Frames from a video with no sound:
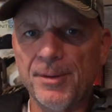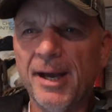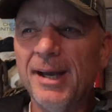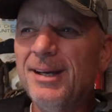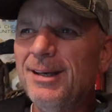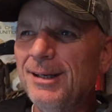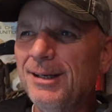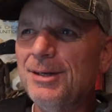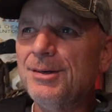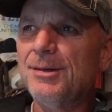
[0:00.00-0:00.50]
I
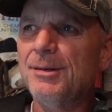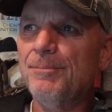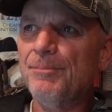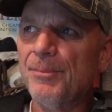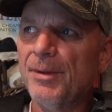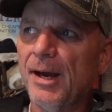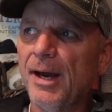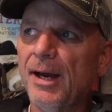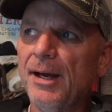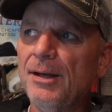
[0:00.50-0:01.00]

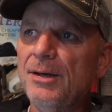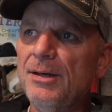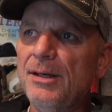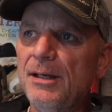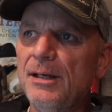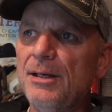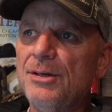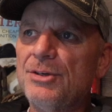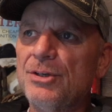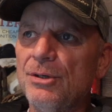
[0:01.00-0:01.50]

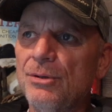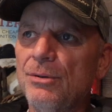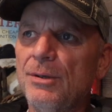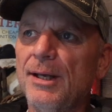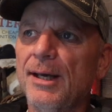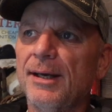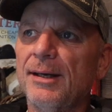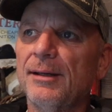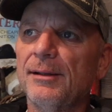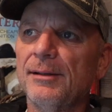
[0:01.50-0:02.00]
need to
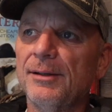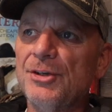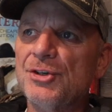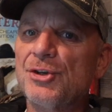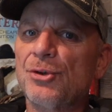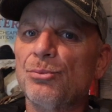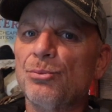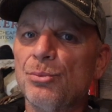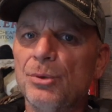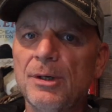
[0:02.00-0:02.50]
get at
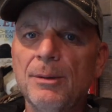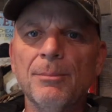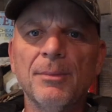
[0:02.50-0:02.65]
least 3